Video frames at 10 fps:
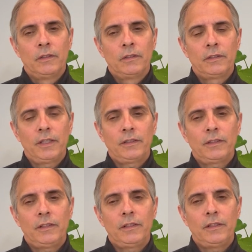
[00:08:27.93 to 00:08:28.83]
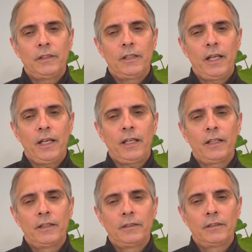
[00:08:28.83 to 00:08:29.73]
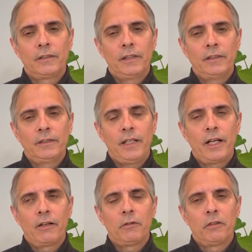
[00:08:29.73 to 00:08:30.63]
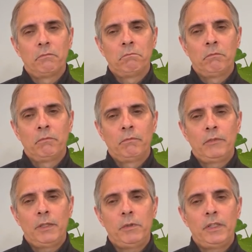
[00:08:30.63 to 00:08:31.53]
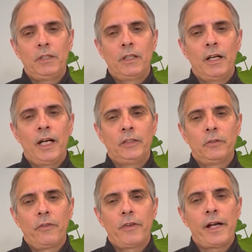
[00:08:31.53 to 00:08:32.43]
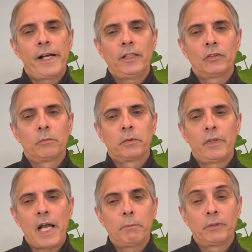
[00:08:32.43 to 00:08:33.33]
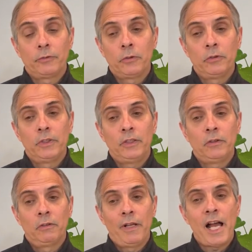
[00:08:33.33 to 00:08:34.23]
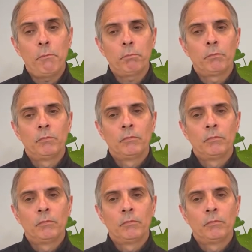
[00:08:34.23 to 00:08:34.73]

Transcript: sensing the hands as they are maybe on your thighs or perhaps folded in your lap.